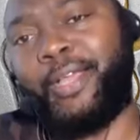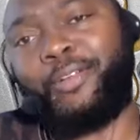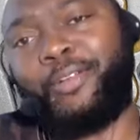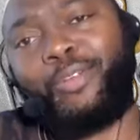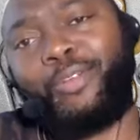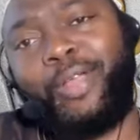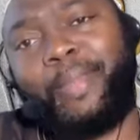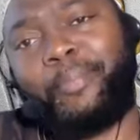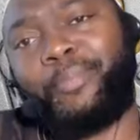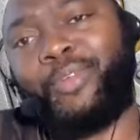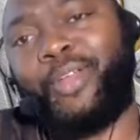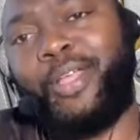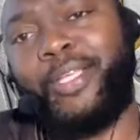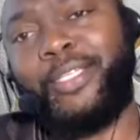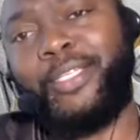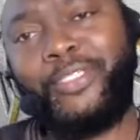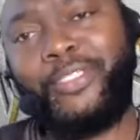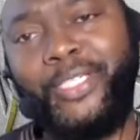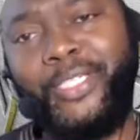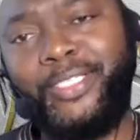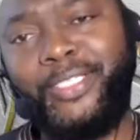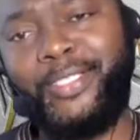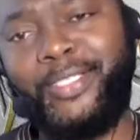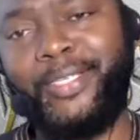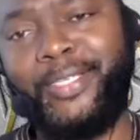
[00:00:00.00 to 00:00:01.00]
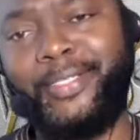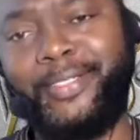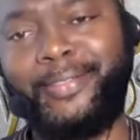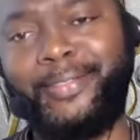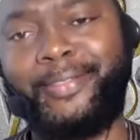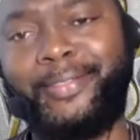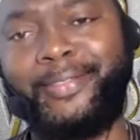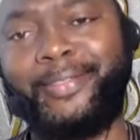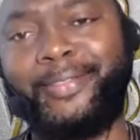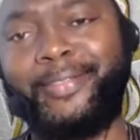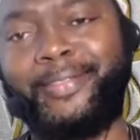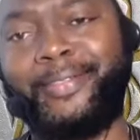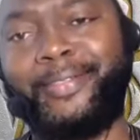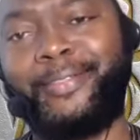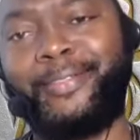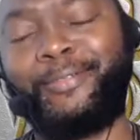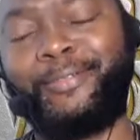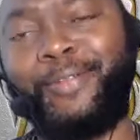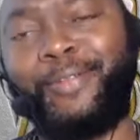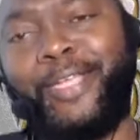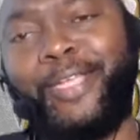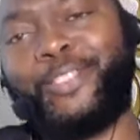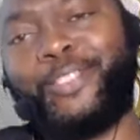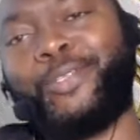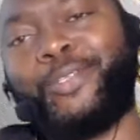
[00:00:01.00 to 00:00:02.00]
I'm not interested.
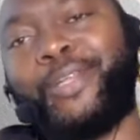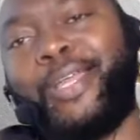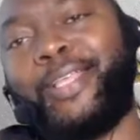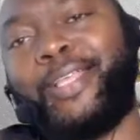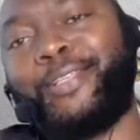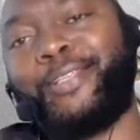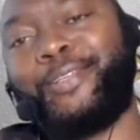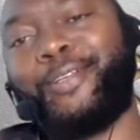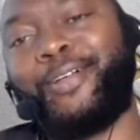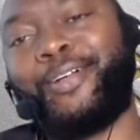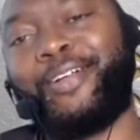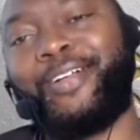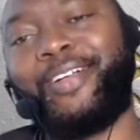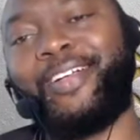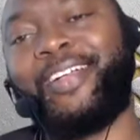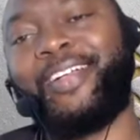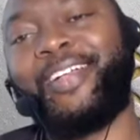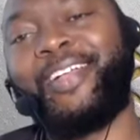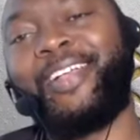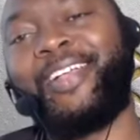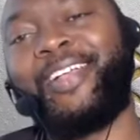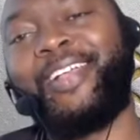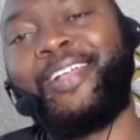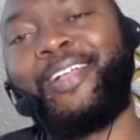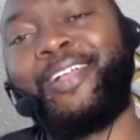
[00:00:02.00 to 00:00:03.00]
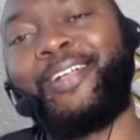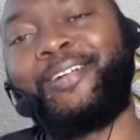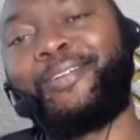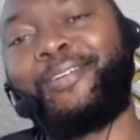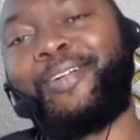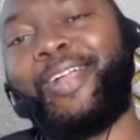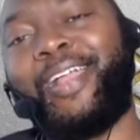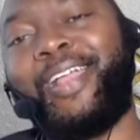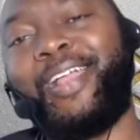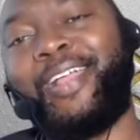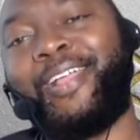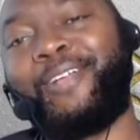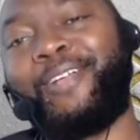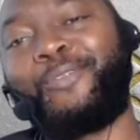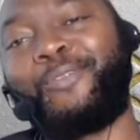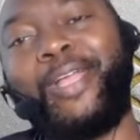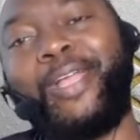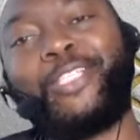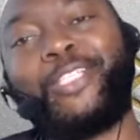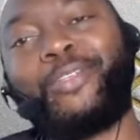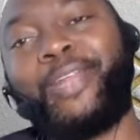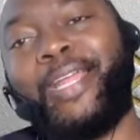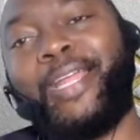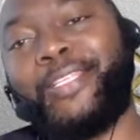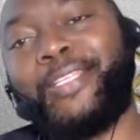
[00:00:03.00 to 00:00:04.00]
Why should I, you know,
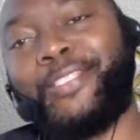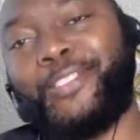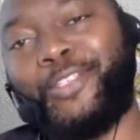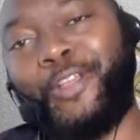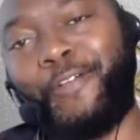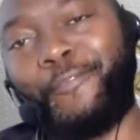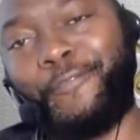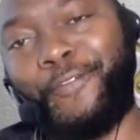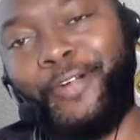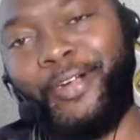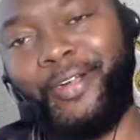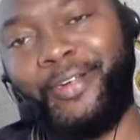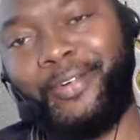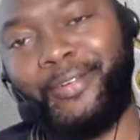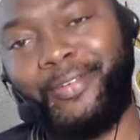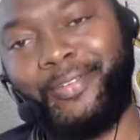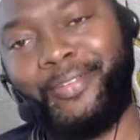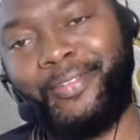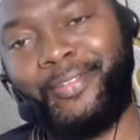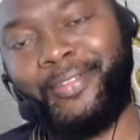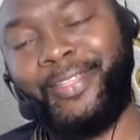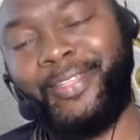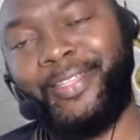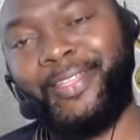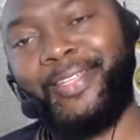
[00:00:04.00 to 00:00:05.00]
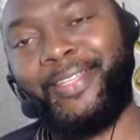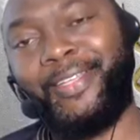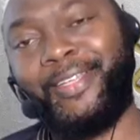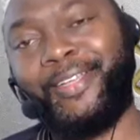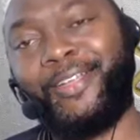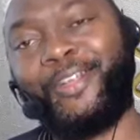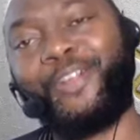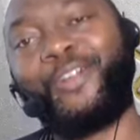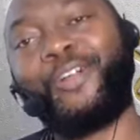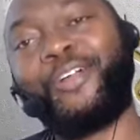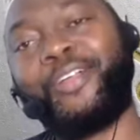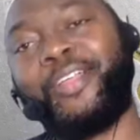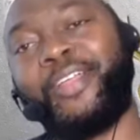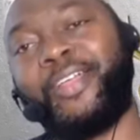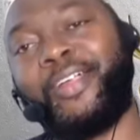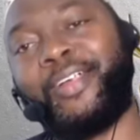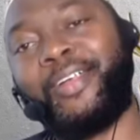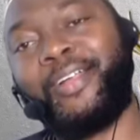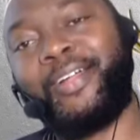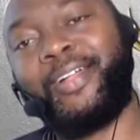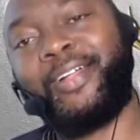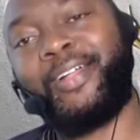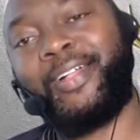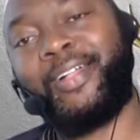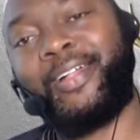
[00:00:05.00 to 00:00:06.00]
why should I suffer
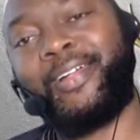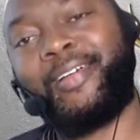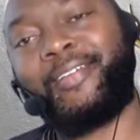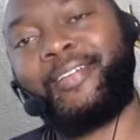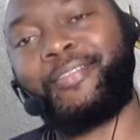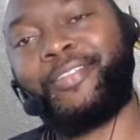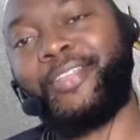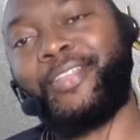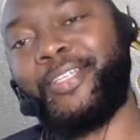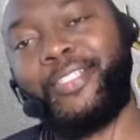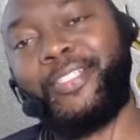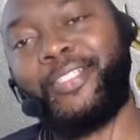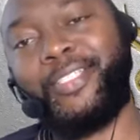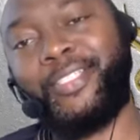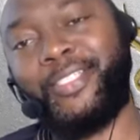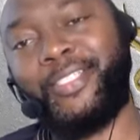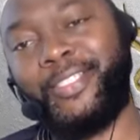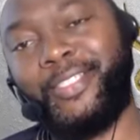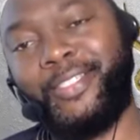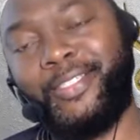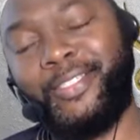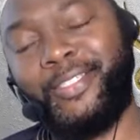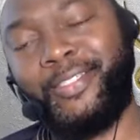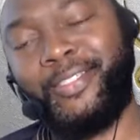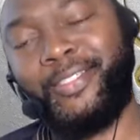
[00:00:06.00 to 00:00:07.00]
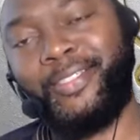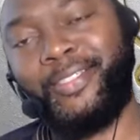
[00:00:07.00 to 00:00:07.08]
hunger and thirst?